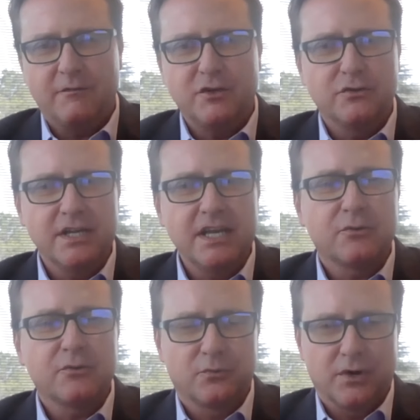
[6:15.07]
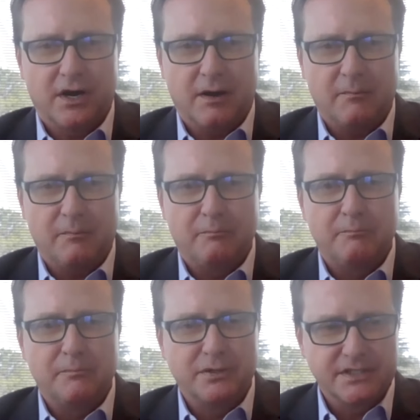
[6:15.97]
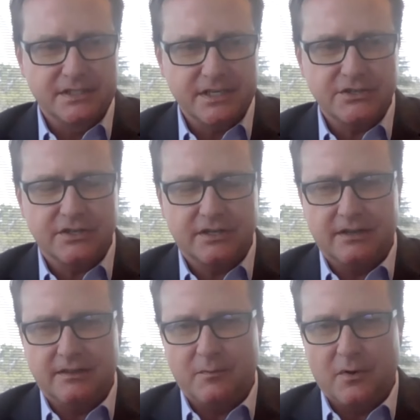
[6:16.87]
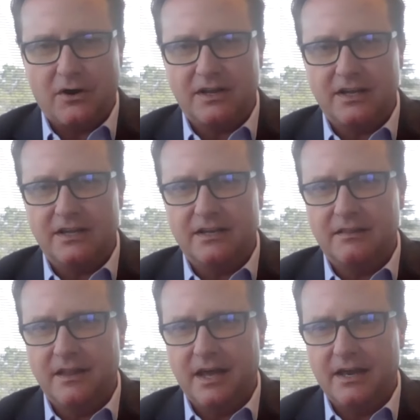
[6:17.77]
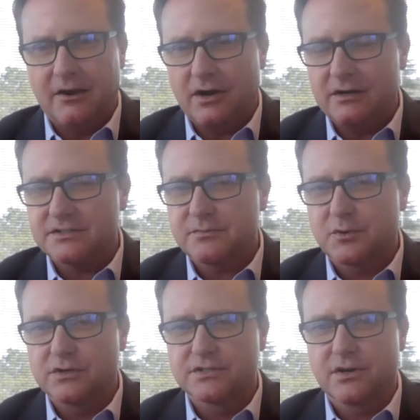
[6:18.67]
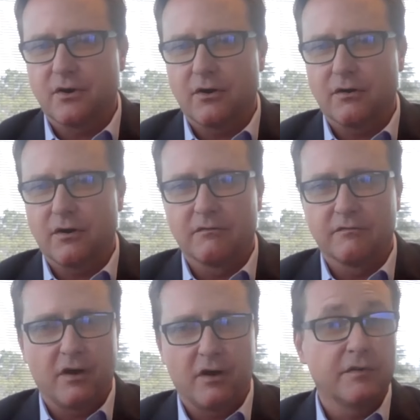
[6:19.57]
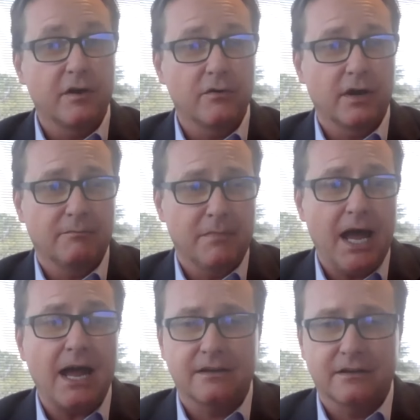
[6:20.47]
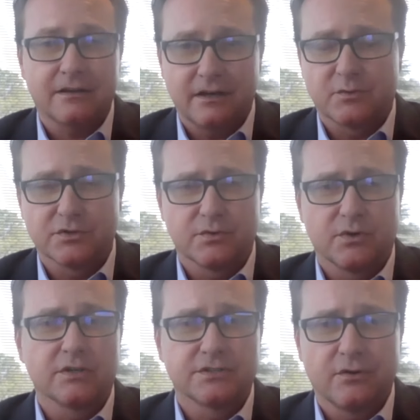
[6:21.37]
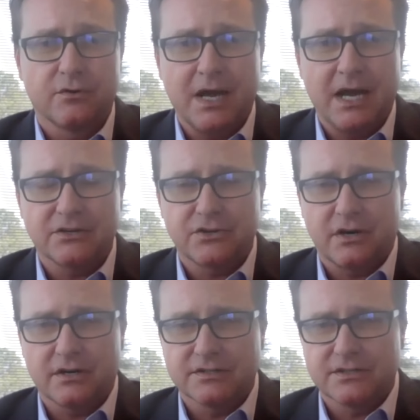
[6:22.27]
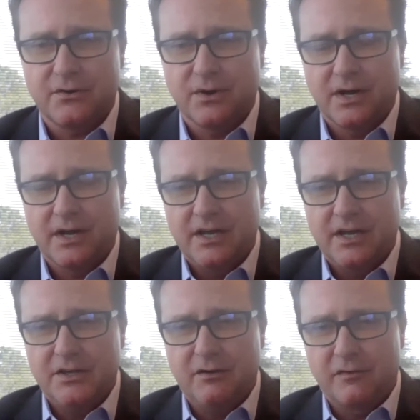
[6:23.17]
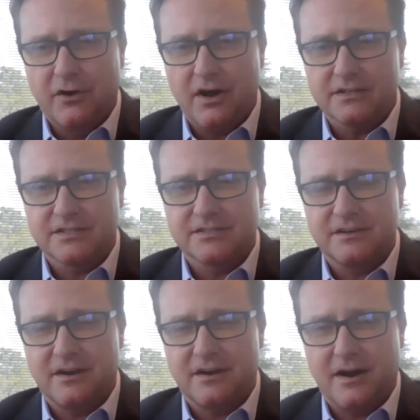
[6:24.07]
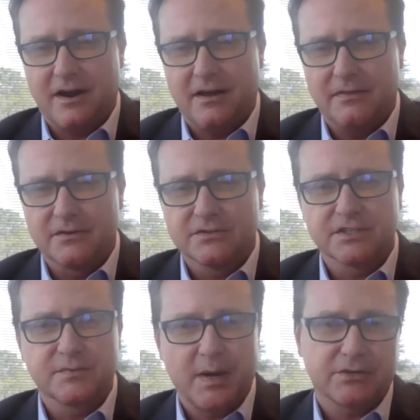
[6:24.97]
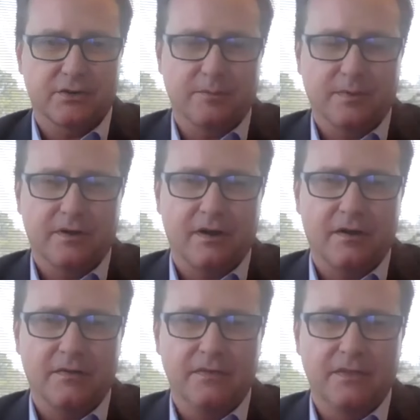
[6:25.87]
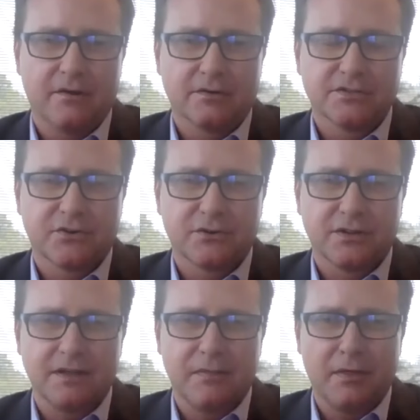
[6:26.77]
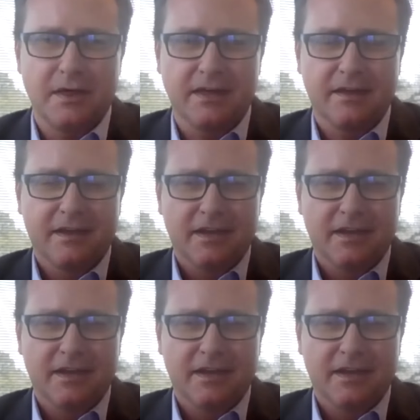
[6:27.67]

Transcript: unique position in the market in that our customers are Volvo and Mack customers. We also own Mack trucks. So, for us, there's a spectrum. There are certainly the